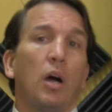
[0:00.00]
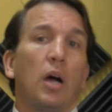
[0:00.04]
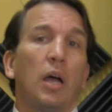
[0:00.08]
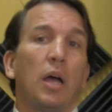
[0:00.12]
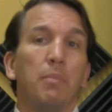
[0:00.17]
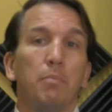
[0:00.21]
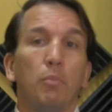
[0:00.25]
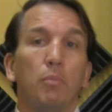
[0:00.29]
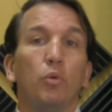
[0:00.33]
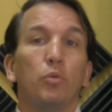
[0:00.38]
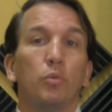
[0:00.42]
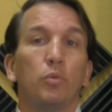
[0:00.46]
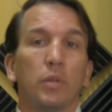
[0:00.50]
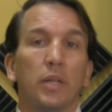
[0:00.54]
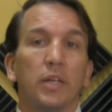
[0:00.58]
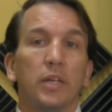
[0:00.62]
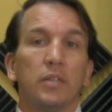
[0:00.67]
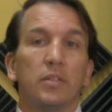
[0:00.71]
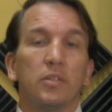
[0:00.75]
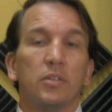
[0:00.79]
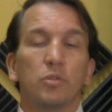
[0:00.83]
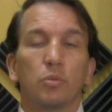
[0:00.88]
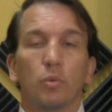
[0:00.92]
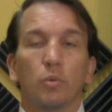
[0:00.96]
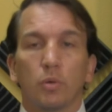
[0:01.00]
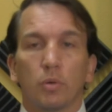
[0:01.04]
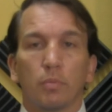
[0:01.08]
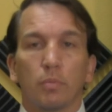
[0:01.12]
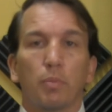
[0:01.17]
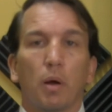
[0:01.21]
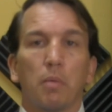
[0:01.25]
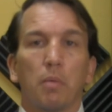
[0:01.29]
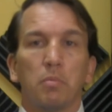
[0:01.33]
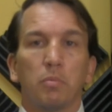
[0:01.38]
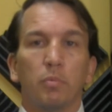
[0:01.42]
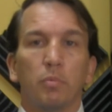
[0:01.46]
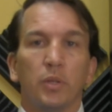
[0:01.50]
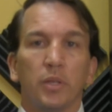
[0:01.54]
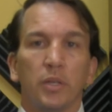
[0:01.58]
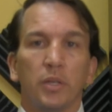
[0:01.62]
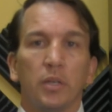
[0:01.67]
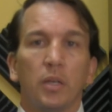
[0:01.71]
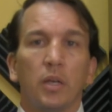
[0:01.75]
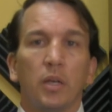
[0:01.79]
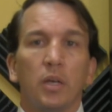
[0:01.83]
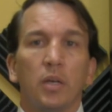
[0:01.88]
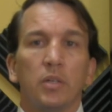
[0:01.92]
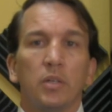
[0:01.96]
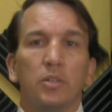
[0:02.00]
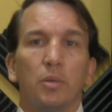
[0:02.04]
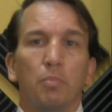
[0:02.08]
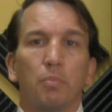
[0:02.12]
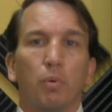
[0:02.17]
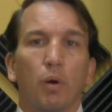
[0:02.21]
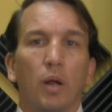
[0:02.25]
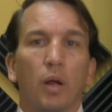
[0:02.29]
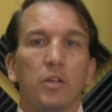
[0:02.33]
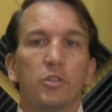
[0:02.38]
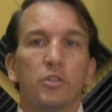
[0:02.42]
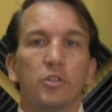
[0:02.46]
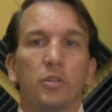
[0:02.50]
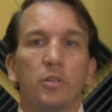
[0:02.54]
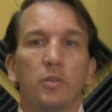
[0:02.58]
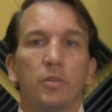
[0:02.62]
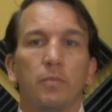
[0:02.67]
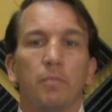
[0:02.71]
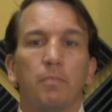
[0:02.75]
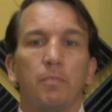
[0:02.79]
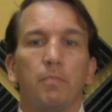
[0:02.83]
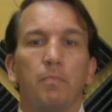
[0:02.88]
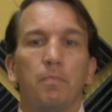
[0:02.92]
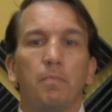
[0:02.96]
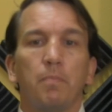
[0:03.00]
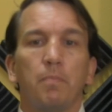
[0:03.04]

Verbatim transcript: a mood-related disorder, probably depression.